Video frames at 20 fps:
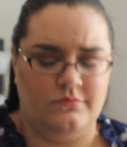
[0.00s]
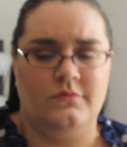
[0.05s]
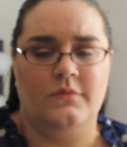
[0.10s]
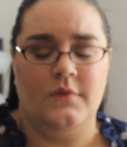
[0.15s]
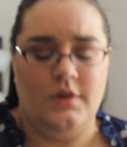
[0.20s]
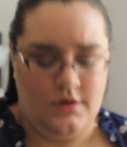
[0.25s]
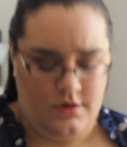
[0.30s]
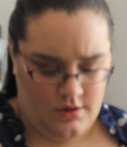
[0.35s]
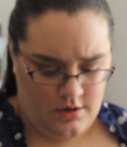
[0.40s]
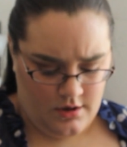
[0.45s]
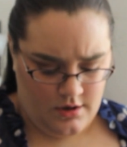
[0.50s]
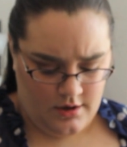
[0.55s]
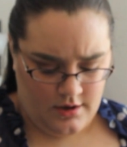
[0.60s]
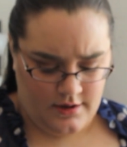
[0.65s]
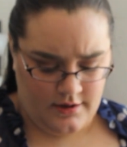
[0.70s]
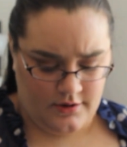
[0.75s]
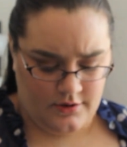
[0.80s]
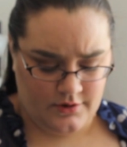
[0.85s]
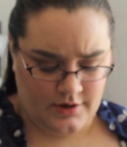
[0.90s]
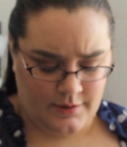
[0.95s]
I
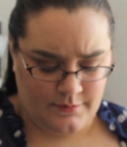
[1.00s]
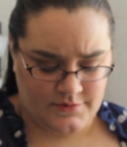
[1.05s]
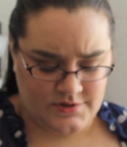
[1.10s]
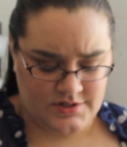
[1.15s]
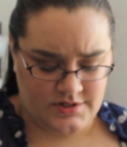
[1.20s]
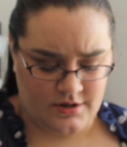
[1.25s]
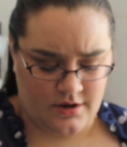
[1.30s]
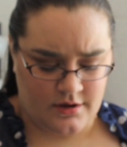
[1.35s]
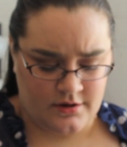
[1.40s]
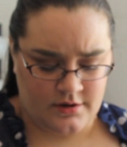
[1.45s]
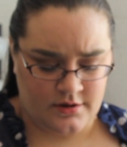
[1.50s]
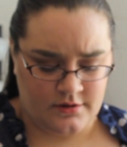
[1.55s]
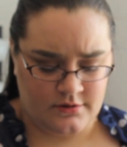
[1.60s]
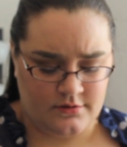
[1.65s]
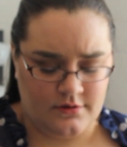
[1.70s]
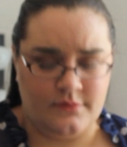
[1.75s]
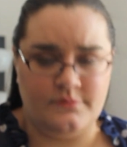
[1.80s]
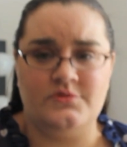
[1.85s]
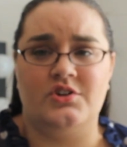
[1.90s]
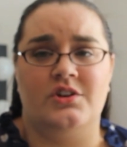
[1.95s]
think her name was Donna.
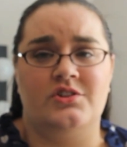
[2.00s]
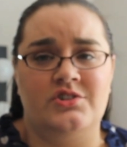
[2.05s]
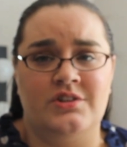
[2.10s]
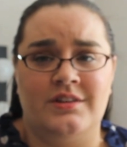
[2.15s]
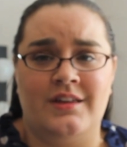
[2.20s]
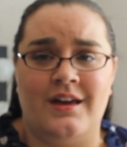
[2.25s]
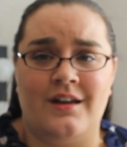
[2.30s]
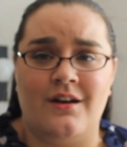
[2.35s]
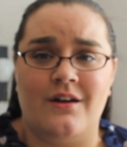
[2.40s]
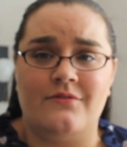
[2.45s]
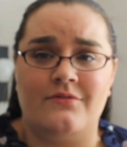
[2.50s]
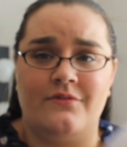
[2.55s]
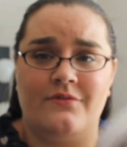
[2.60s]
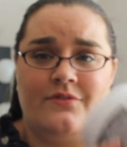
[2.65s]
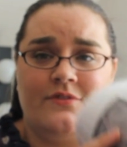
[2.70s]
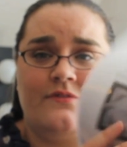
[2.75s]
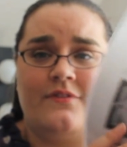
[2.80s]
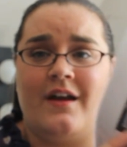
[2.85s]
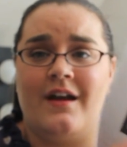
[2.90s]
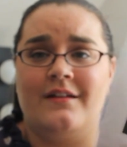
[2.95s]
I'm judging that off
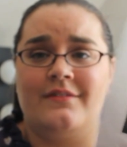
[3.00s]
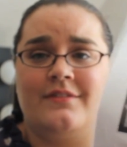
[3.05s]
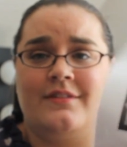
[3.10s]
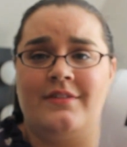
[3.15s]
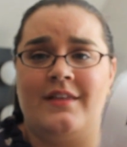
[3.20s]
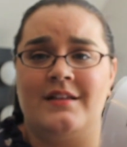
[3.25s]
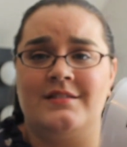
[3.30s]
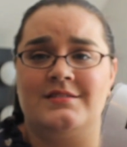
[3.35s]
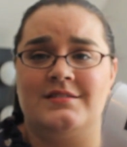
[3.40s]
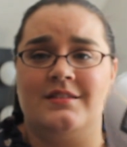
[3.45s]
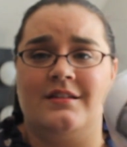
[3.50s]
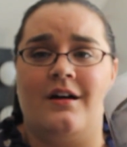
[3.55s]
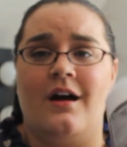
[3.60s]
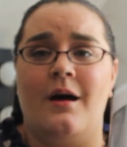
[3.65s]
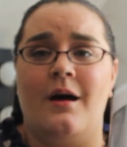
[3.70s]
of the fact that that's the